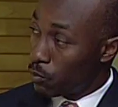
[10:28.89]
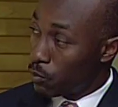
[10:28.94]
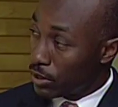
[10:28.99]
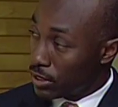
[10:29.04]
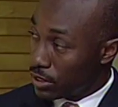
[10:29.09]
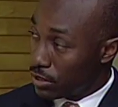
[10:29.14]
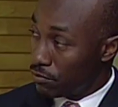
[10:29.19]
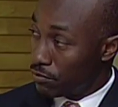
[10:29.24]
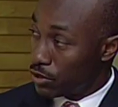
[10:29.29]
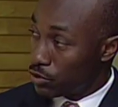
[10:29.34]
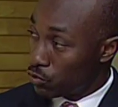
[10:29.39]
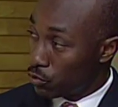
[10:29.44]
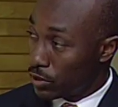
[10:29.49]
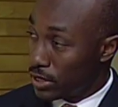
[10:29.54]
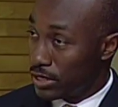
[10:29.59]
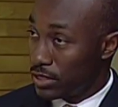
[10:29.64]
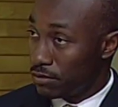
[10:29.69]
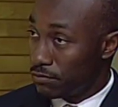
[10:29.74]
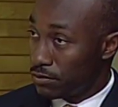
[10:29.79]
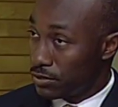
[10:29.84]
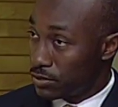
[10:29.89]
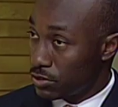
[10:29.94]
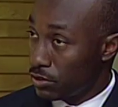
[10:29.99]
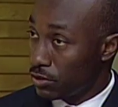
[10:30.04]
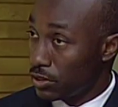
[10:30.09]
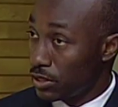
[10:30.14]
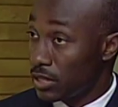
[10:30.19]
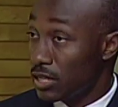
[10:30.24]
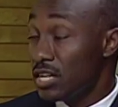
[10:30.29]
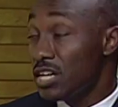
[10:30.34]
one individual in the
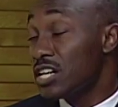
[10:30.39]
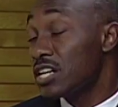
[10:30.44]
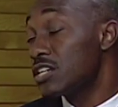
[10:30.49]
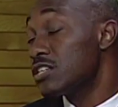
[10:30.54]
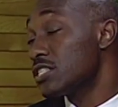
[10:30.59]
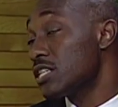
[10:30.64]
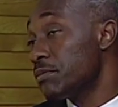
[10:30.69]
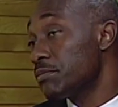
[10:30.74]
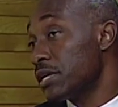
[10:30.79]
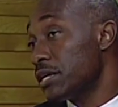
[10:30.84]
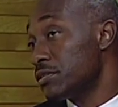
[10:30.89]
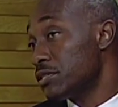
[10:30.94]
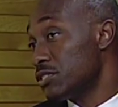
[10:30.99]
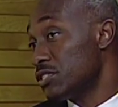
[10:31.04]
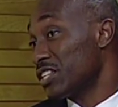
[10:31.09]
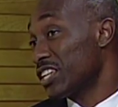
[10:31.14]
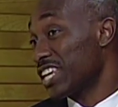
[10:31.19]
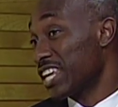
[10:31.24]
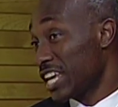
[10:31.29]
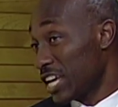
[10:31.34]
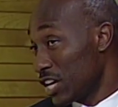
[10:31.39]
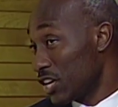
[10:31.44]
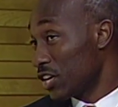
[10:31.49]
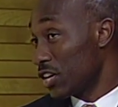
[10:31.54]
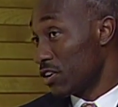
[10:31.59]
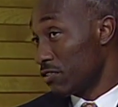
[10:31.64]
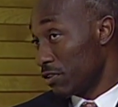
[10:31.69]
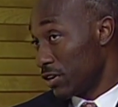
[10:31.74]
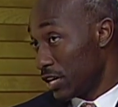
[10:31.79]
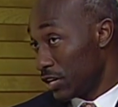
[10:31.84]
facility, because sometimes it's a
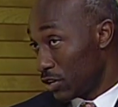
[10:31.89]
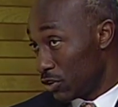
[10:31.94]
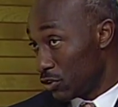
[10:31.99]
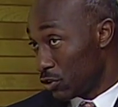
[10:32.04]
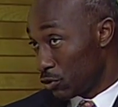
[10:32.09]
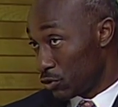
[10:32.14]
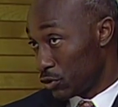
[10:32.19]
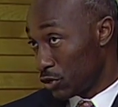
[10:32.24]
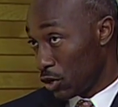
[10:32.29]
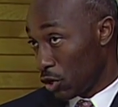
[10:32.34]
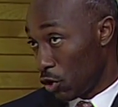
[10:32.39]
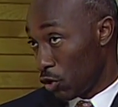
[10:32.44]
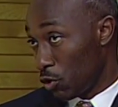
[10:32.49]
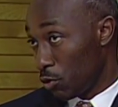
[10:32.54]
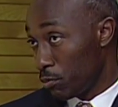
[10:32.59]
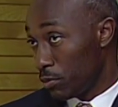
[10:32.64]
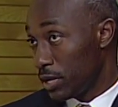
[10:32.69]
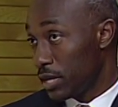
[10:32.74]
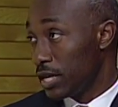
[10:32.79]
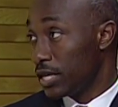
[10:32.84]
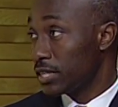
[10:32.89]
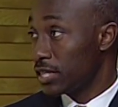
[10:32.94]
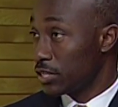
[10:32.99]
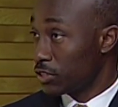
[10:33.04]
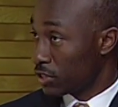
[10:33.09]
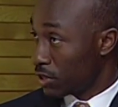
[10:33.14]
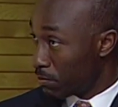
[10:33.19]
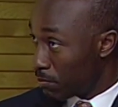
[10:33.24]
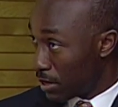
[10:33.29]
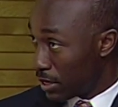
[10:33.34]
caregiver in a nursing home
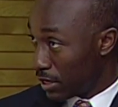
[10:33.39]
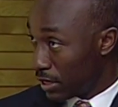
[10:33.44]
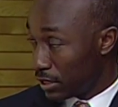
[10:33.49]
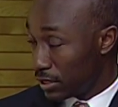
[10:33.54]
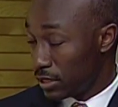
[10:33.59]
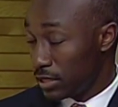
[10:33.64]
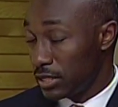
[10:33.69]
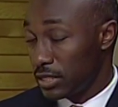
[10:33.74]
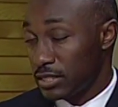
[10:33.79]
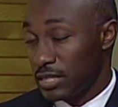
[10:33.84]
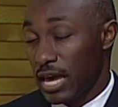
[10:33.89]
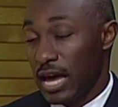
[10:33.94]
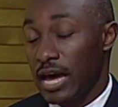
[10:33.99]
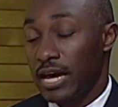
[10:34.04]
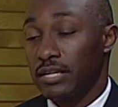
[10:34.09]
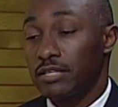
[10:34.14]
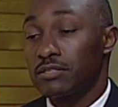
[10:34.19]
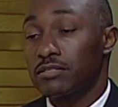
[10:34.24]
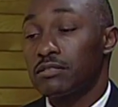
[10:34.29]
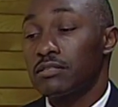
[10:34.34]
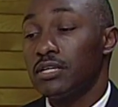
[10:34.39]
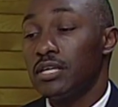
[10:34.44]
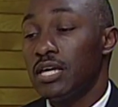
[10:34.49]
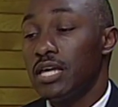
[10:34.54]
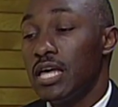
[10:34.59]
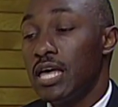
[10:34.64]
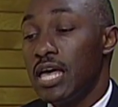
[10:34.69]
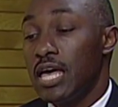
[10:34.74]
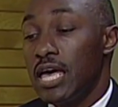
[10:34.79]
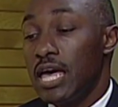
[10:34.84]
that's committing these acts.
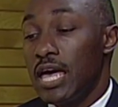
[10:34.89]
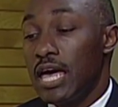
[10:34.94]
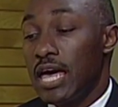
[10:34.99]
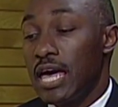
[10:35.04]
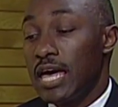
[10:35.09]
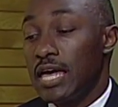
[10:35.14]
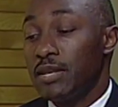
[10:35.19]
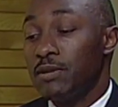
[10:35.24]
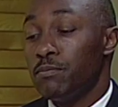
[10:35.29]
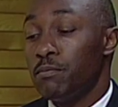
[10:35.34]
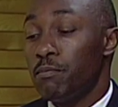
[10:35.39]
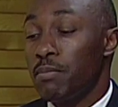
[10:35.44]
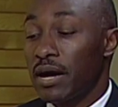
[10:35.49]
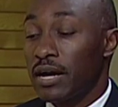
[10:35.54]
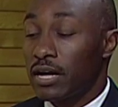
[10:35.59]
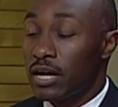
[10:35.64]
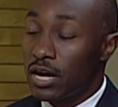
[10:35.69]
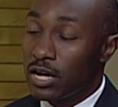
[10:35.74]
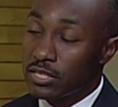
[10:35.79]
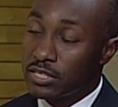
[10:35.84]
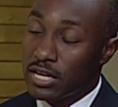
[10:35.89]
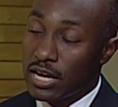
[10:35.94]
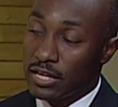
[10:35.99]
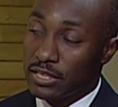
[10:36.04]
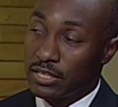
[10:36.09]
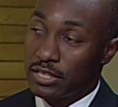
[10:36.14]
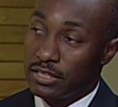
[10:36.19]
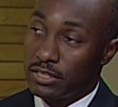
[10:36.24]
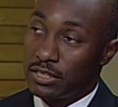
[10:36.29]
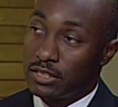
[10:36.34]
And by
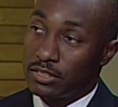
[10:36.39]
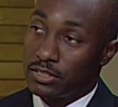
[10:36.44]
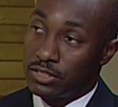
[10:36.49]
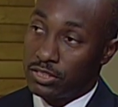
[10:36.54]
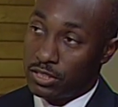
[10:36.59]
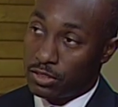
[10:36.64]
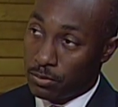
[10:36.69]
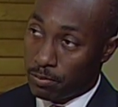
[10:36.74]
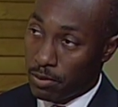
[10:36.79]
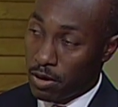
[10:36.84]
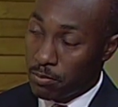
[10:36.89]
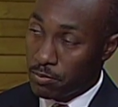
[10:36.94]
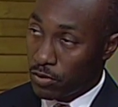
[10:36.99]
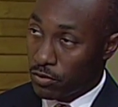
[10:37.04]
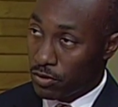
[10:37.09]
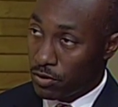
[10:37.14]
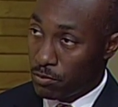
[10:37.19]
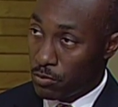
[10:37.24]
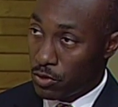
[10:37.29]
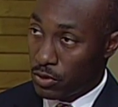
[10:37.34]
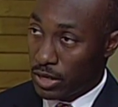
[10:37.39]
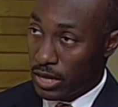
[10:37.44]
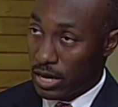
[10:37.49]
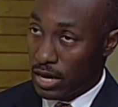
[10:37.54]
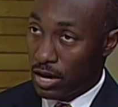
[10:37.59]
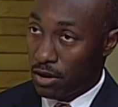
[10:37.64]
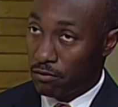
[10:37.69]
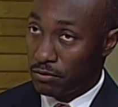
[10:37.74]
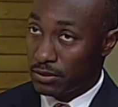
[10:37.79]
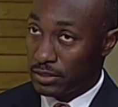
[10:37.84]
contacting Department of Community
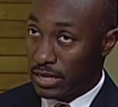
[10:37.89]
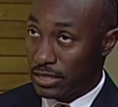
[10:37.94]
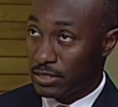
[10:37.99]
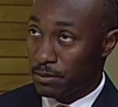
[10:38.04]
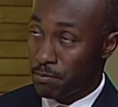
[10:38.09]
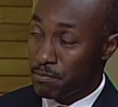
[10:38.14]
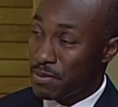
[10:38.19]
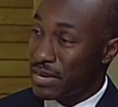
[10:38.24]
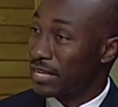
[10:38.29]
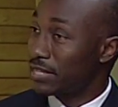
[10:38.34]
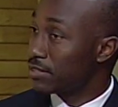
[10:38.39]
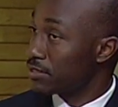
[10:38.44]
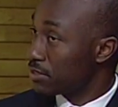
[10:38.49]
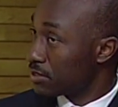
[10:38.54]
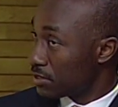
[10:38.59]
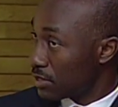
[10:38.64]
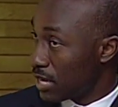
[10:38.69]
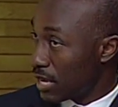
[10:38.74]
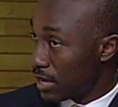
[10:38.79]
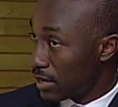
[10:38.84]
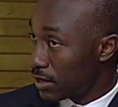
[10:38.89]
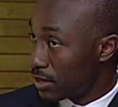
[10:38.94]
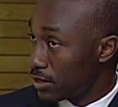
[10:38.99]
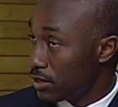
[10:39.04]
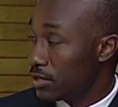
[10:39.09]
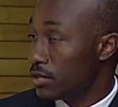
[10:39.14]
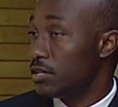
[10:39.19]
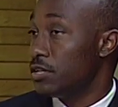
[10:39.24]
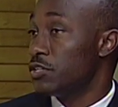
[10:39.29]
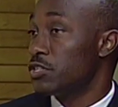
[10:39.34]
Health, that's a big stick
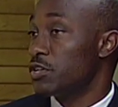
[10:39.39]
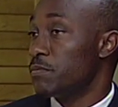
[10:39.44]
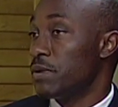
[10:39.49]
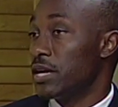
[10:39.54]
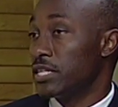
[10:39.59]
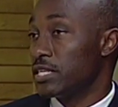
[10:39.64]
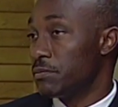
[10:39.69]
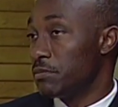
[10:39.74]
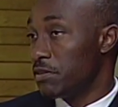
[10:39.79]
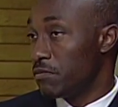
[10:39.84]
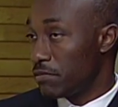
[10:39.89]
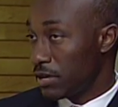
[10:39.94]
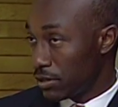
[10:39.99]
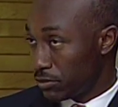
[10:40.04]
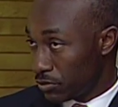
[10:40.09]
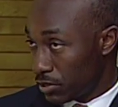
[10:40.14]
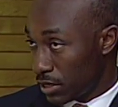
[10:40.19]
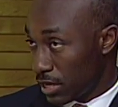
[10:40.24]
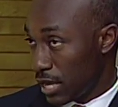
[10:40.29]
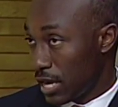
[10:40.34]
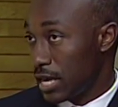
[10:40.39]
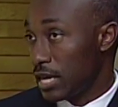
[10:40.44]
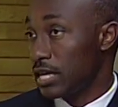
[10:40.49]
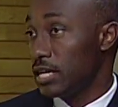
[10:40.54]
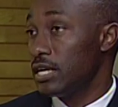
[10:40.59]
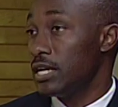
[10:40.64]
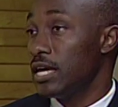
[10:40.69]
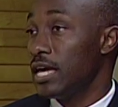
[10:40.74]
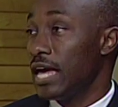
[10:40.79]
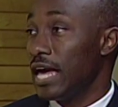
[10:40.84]
to make them investigate
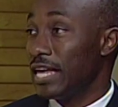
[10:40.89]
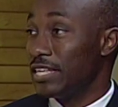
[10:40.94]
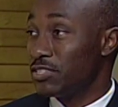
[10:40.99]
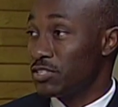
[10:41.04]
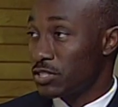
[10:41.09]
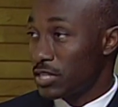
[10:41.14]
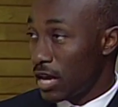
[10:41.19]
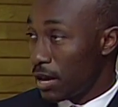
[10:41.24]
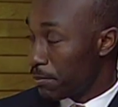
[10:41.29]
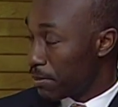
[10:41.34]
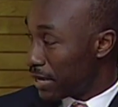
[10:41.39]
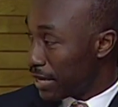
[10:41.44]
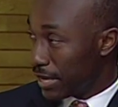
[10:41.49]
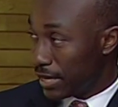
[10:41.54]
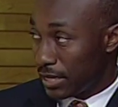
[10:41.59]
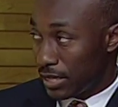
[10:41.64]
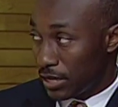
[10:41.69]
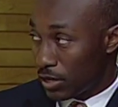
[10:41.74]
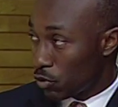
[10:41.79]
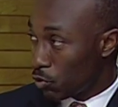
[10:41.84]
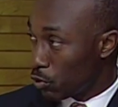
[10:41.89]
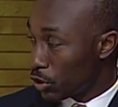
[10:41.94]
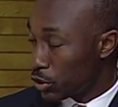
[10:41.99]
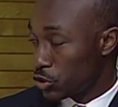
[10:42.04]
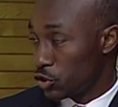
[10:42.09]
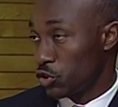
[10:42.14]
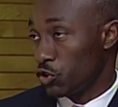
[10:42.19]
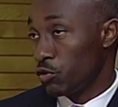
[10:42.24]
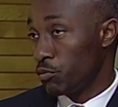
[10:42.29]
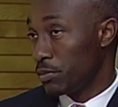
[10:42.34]
and stop any
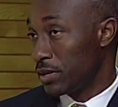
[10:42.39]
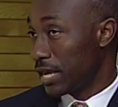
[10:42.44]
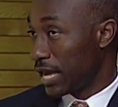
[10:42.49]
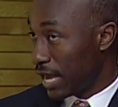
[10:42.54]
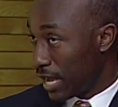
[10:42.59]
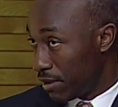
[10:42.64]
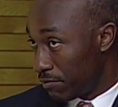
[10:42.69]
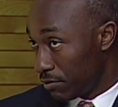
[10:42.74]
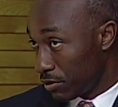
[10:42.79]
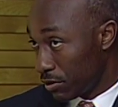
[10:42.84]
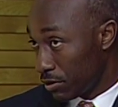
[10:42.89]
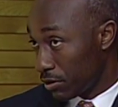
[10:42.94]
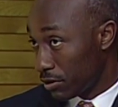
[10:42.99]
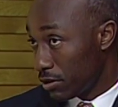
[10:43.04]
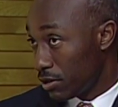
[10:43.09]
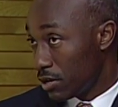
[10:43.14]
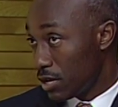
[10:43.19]
questionable behavior,